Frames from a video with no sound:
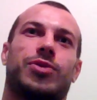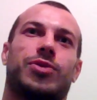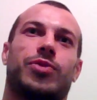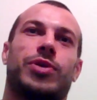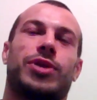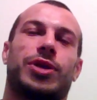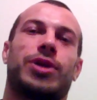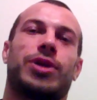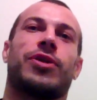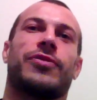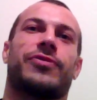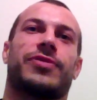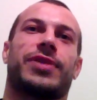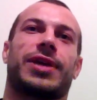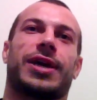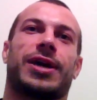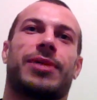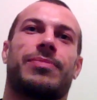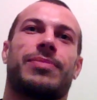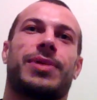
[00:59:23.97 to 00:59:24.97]
when you go for
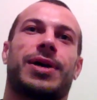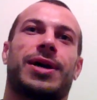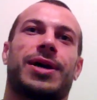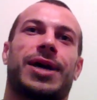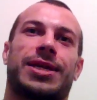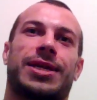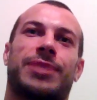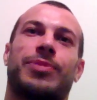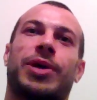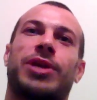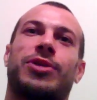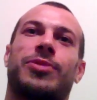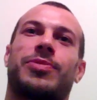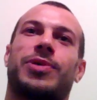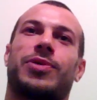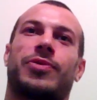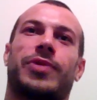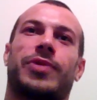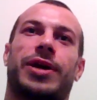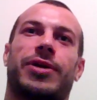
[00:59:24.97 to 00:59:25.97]
the armbar, and you might not
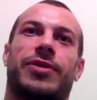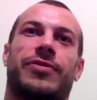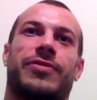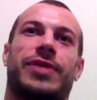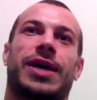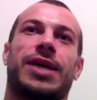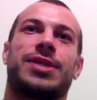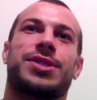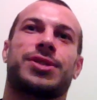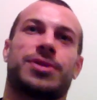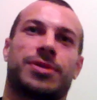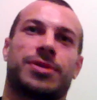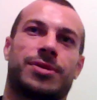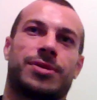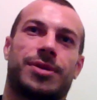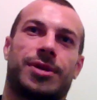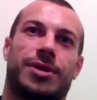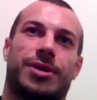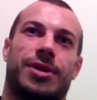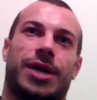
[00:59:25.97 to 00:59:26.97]
be aware of that. So
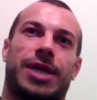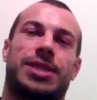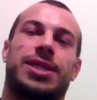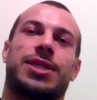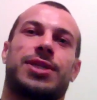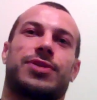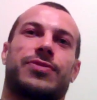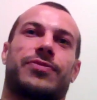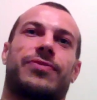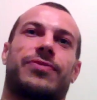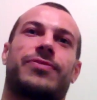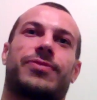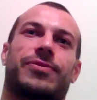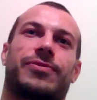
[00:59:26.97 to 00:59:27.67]
I tend to,